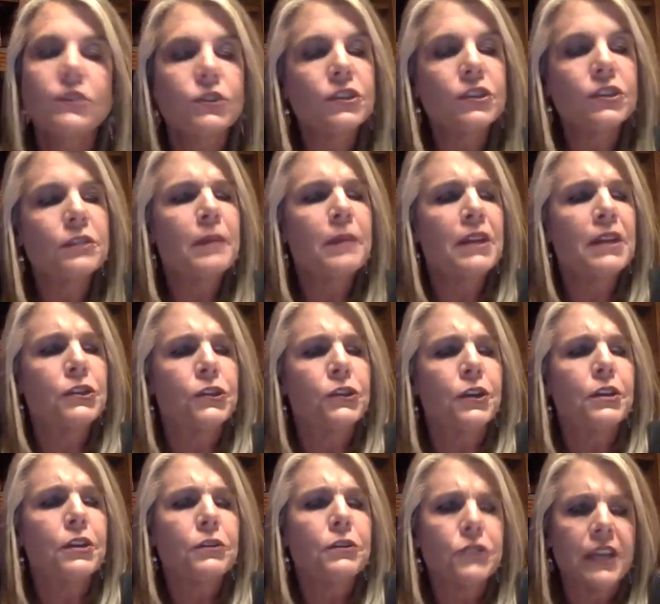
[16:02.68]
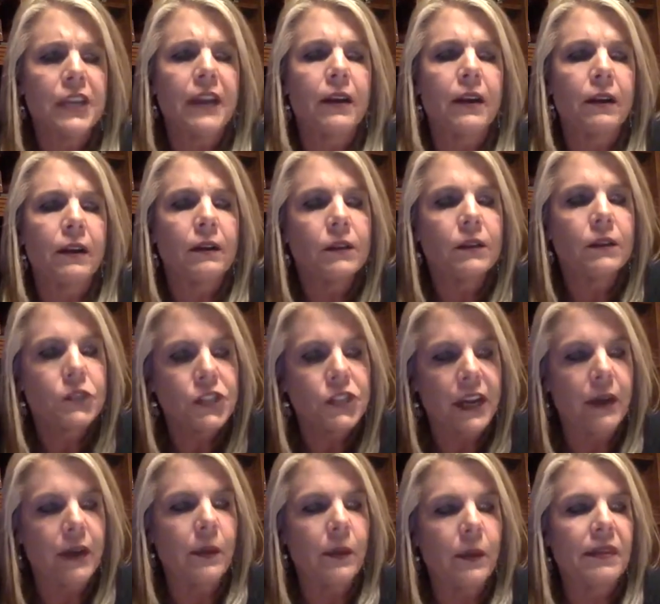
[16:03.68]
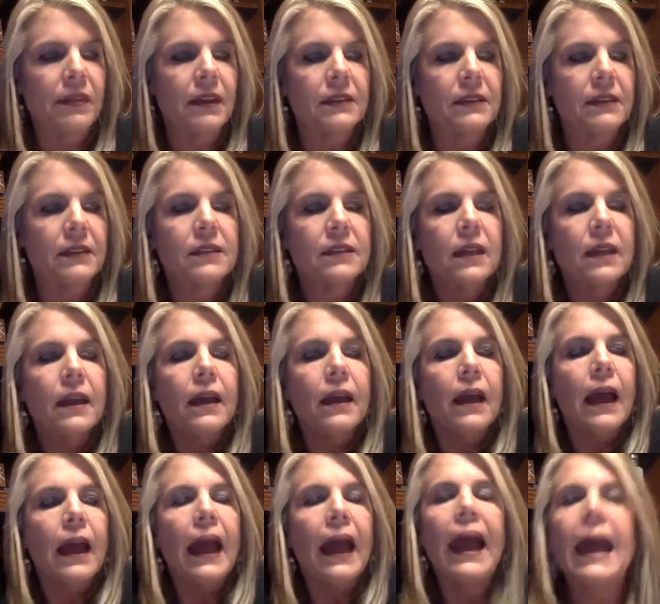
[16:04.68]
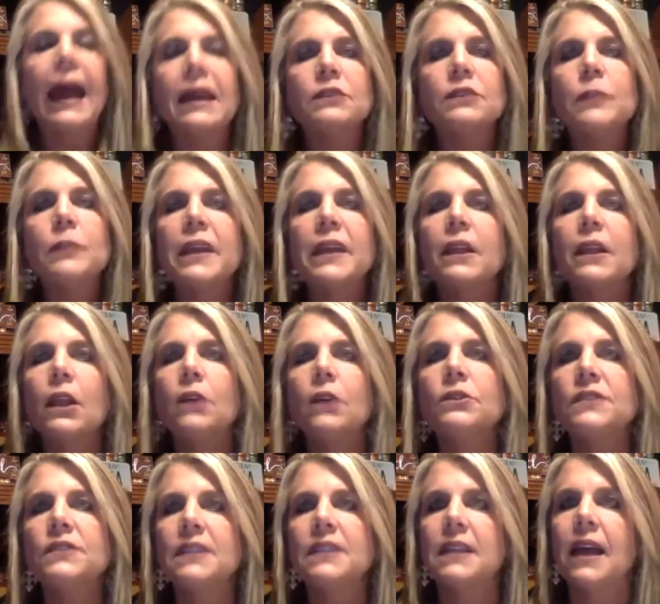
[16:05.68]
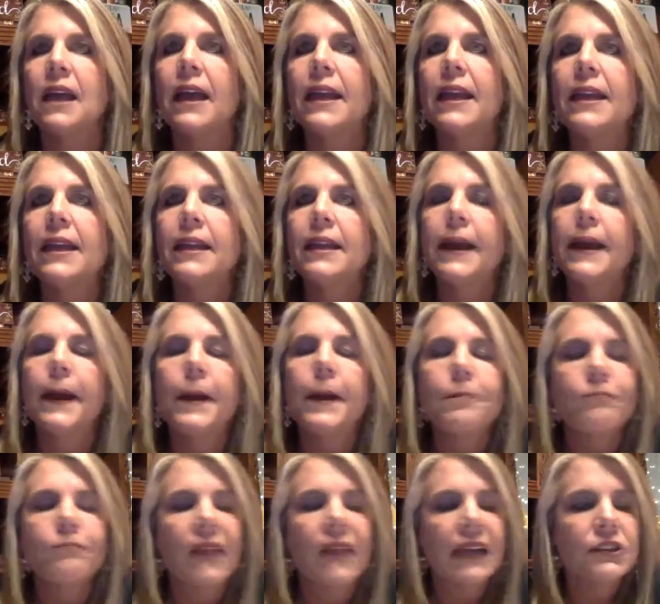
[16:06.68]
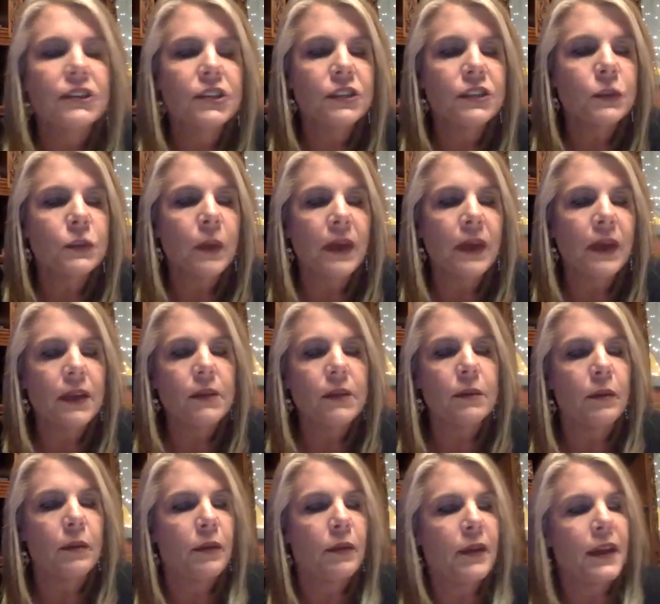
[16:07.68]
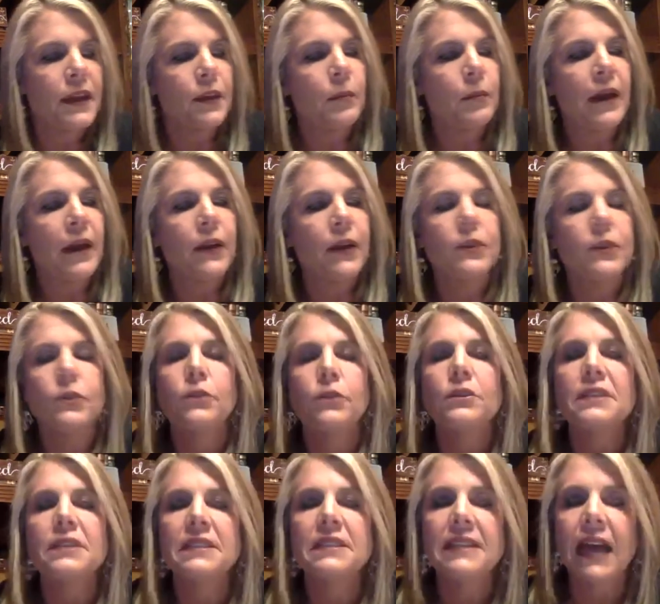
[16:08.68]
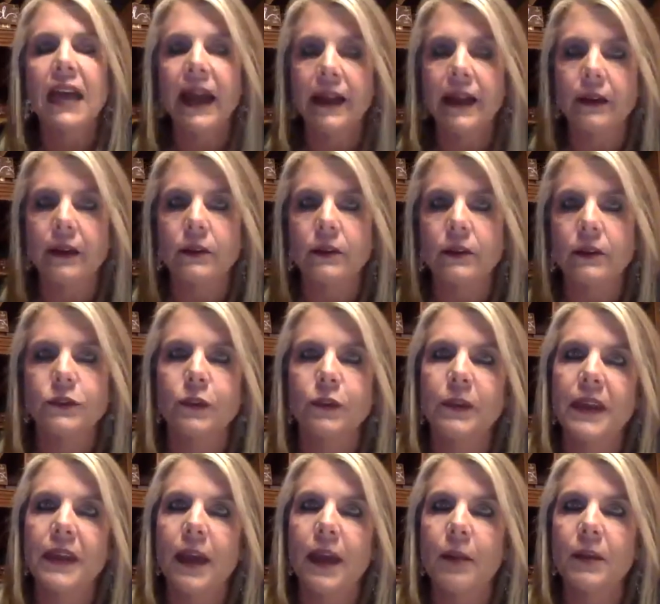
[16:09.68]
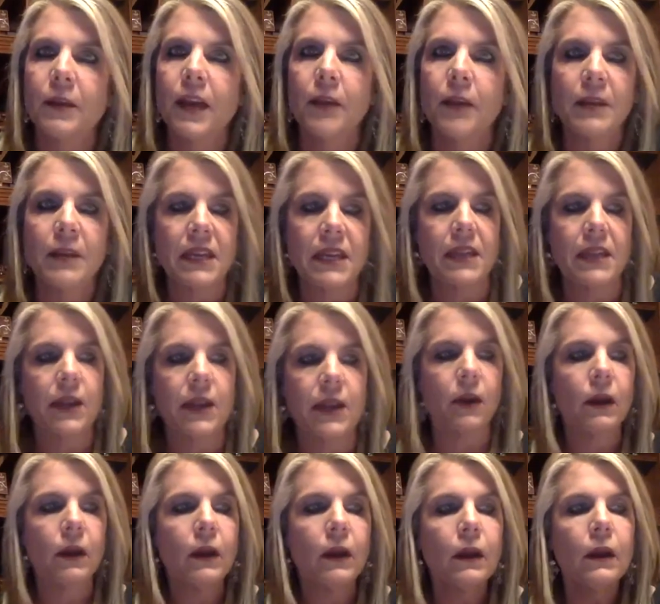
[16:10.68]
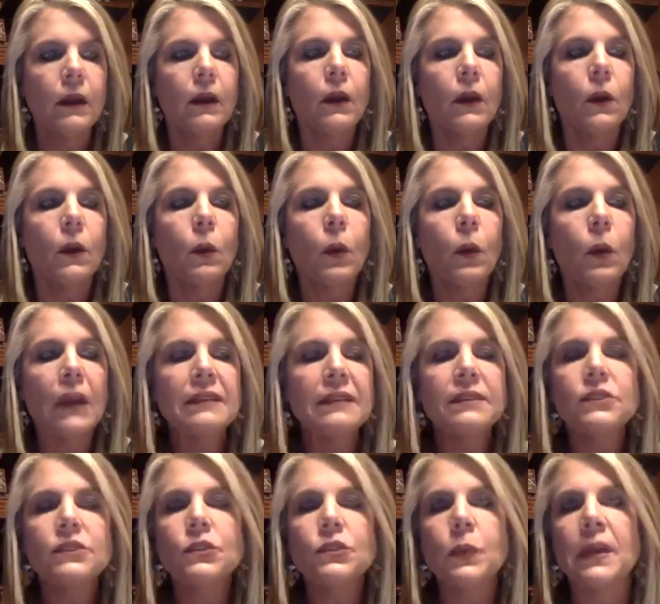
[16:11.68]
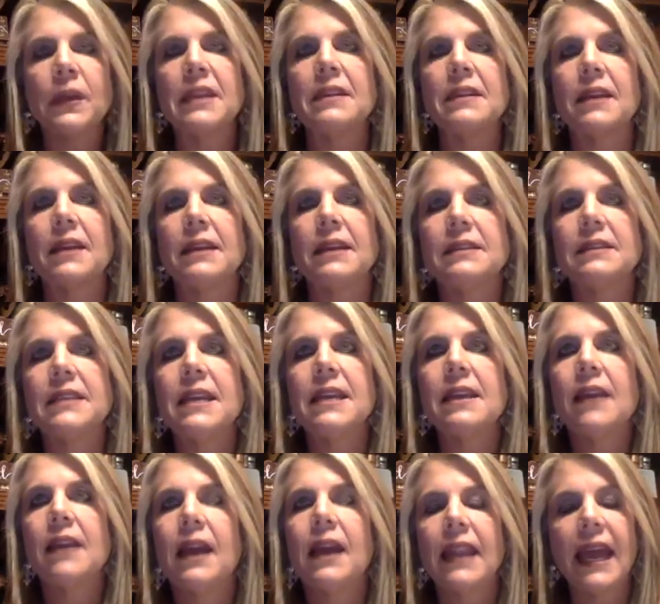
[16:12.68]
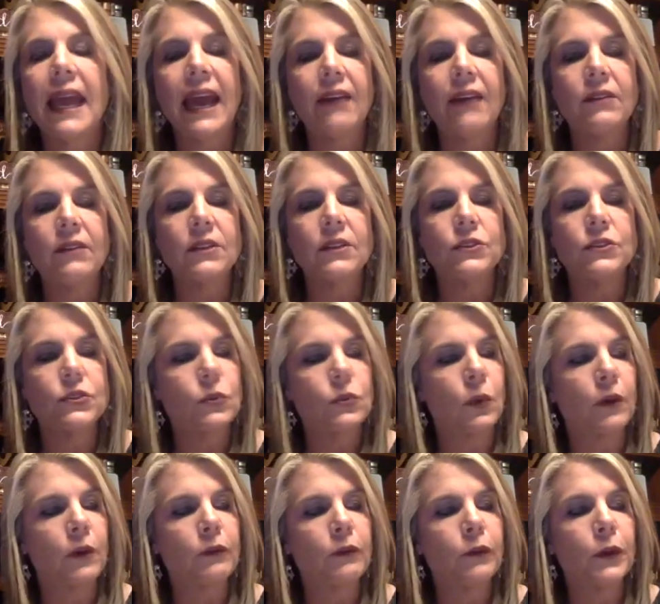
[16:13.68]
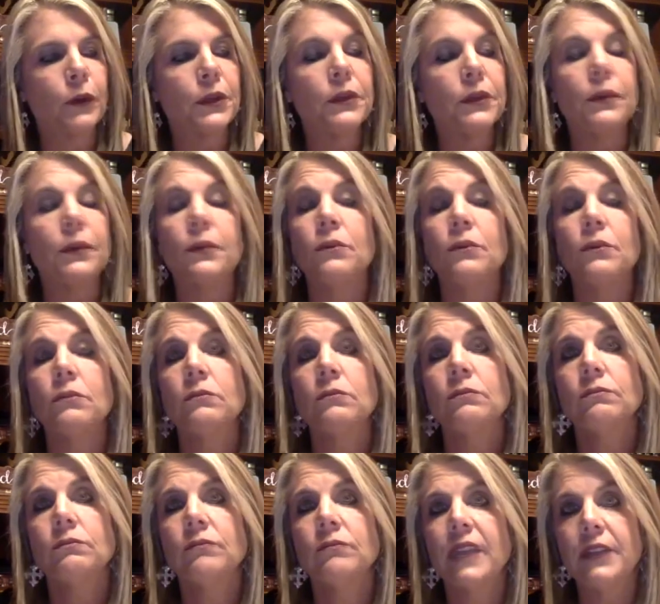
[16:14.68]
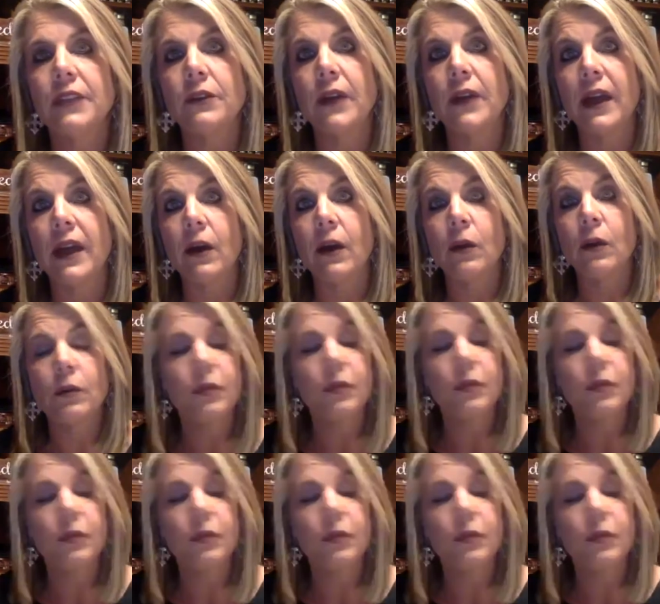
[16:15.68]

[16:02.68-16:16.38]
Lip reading: just make sure you share with us. As we close tonight, I just want you to think about your desires for the upcoming year. What does 2019 kind of have in store for you and your health?